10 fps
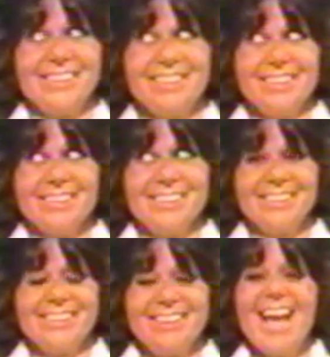There
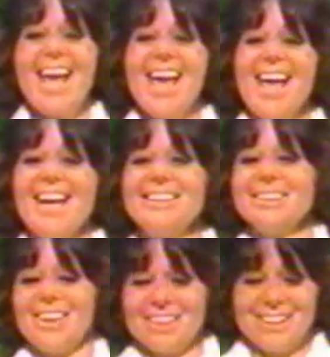he is, Yay,
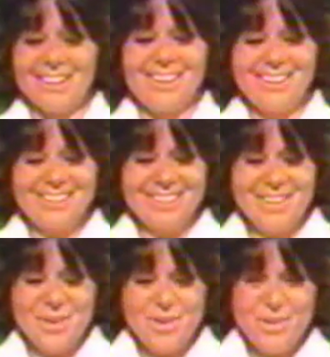Charlie. Yay, Yay